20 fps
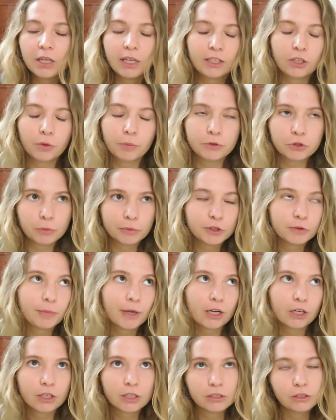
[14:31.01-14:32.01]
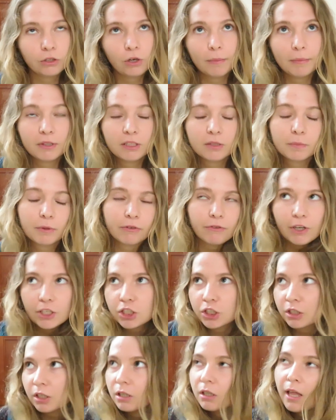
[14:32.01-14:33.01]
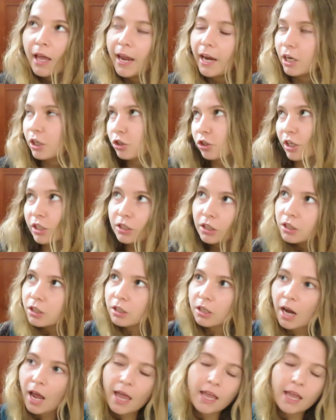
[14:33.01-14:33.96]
I know so much better because, you know, I'm this professional hairdresser